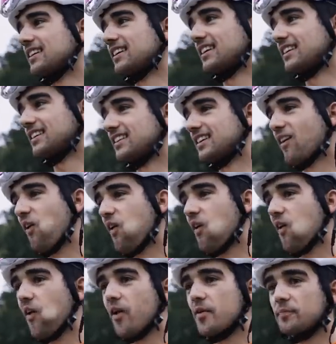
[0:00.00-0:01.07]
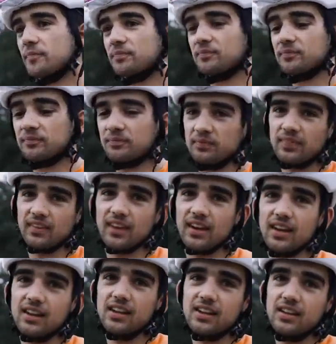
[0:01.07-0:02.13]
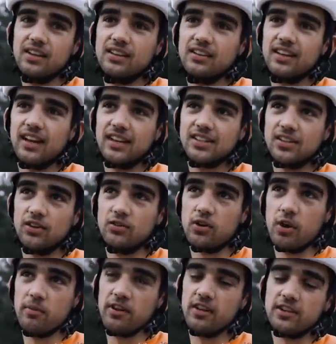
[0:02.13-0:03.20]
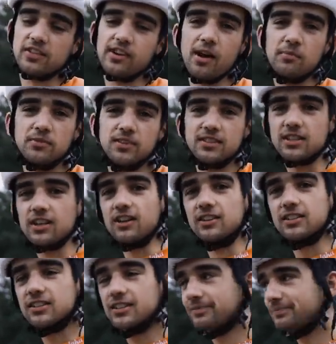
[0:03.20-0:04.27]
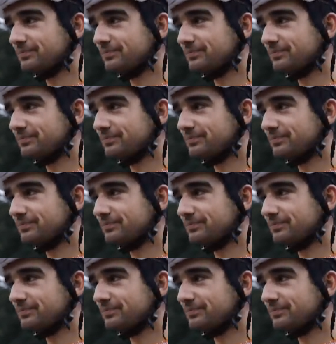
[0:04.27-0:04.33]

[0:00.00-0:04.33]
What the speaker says: Well, they're closed, so part of the road is Robin Hood to Roehampton's closed.